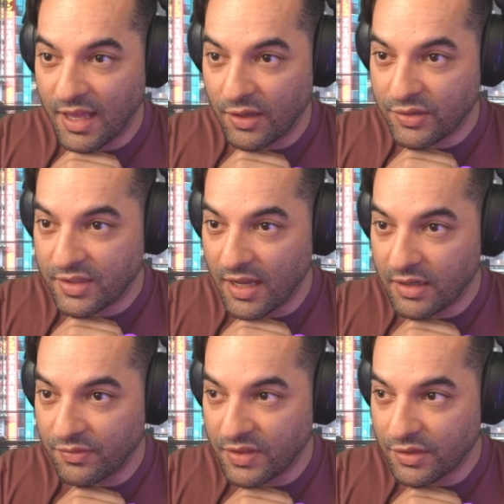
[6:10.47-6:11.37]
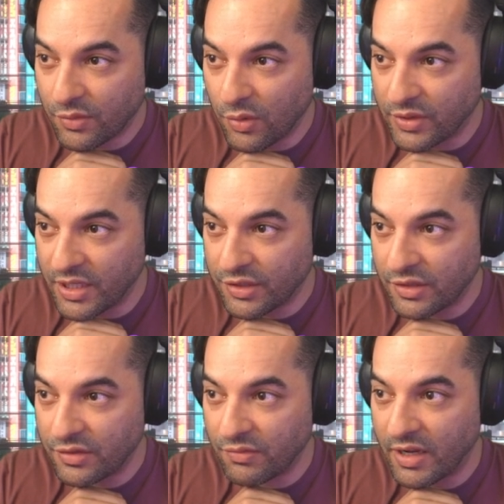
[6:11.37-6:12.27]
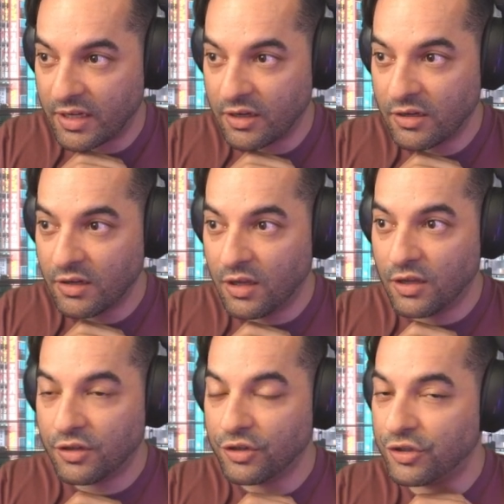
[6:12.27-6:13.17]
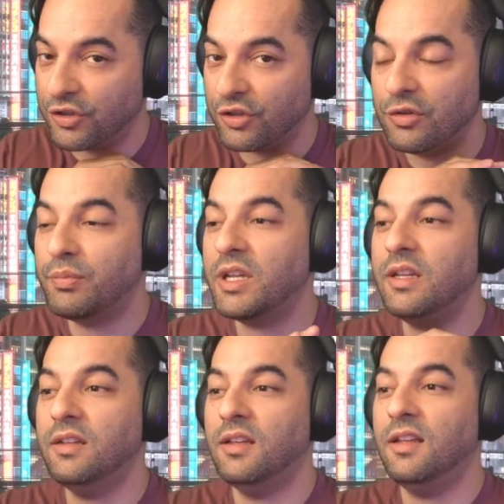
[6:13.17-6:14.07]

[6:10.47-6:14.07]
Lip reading: outside of these quotations right here should be